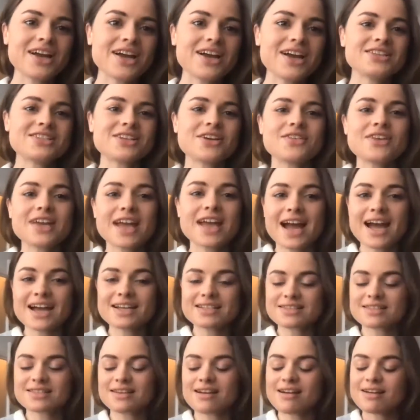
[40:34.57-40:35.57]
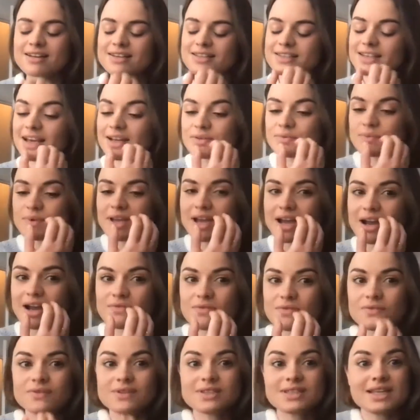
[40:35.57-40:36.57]
So yeah, as Skye said, we have
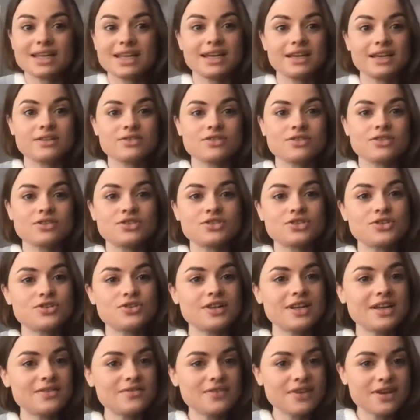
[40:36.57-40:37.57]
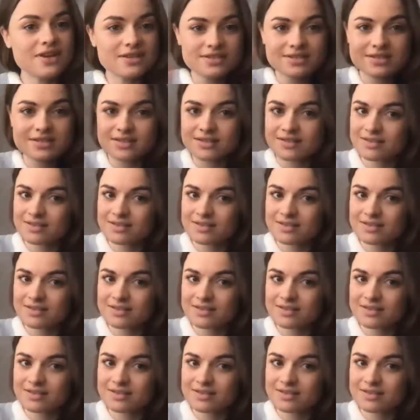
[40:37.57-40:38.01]
obviously the two levers,